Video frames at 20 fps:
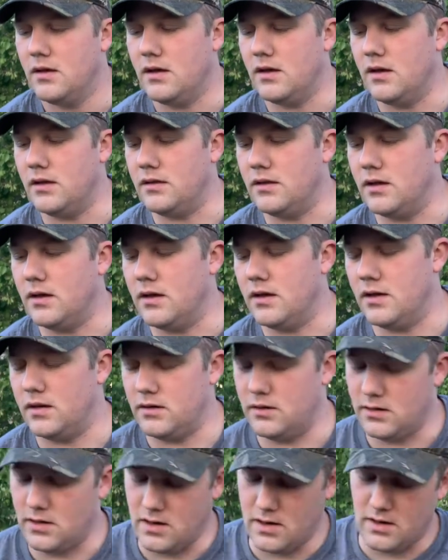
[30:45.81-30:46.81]
and
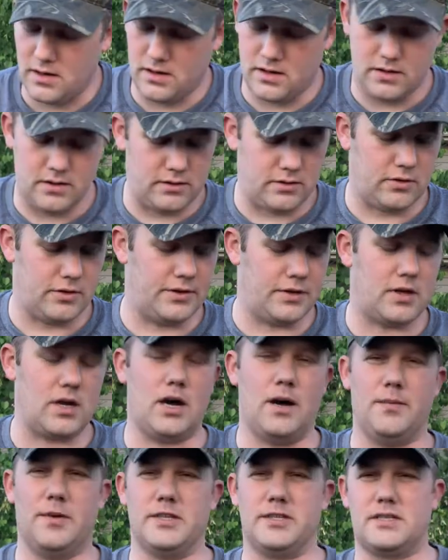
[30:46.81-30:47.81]
then uh, or in the
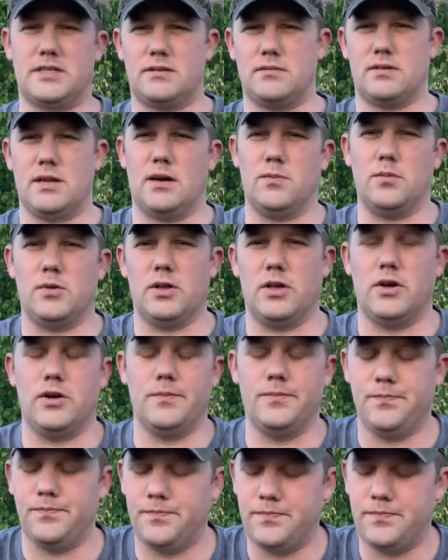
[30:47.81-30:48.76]
comments down below